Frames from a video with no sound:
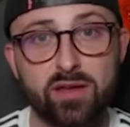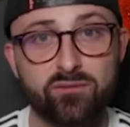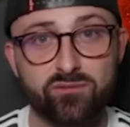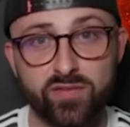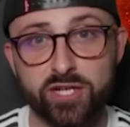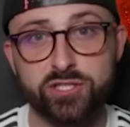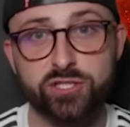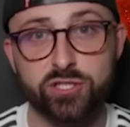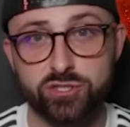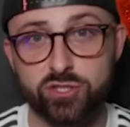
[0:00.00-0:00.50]
Their
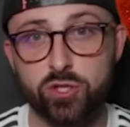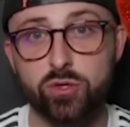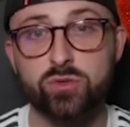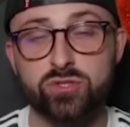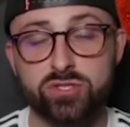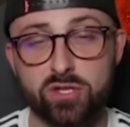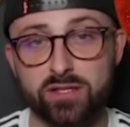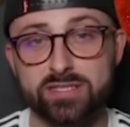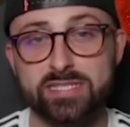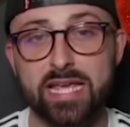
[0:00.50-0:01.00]
fixtures
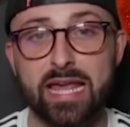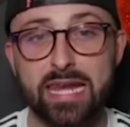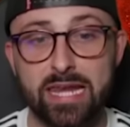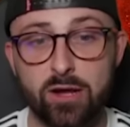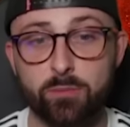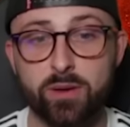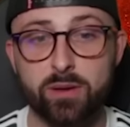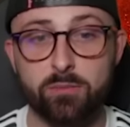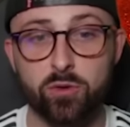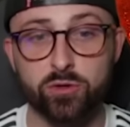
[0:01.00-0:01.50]
do start to get a
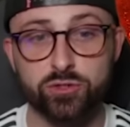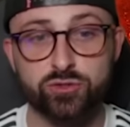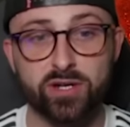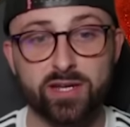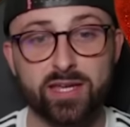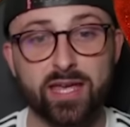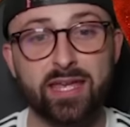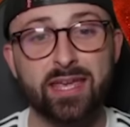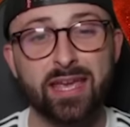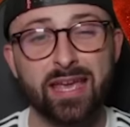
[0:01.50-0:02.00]
little bit more
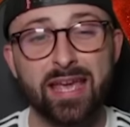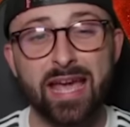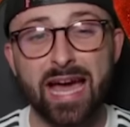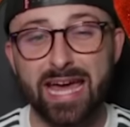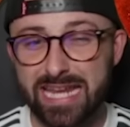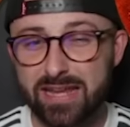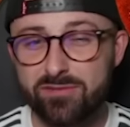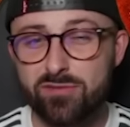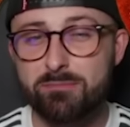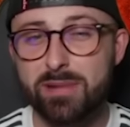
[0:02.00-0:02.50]
tricky,
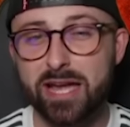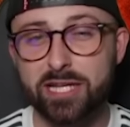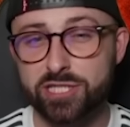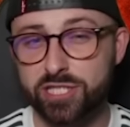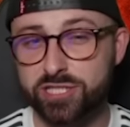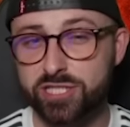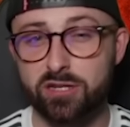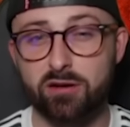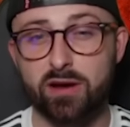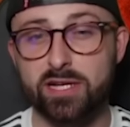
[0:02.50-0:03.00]
and even
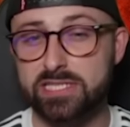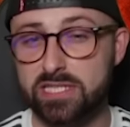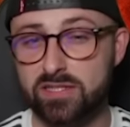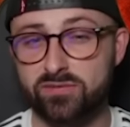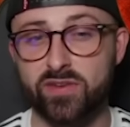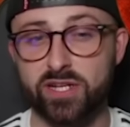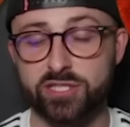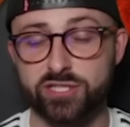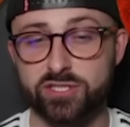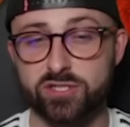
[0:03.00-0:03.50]
Manchester
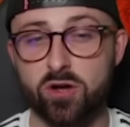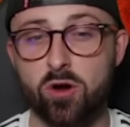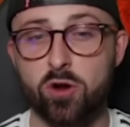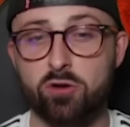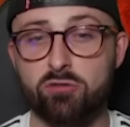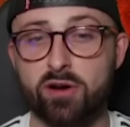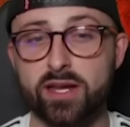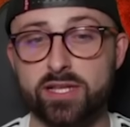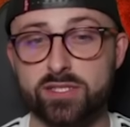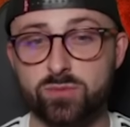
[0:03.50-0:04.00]
United's fixtures
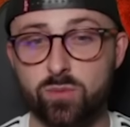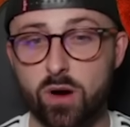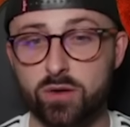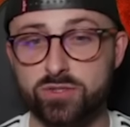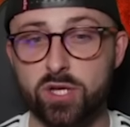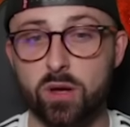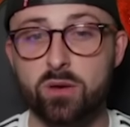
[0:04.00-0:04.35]
aren't great as well.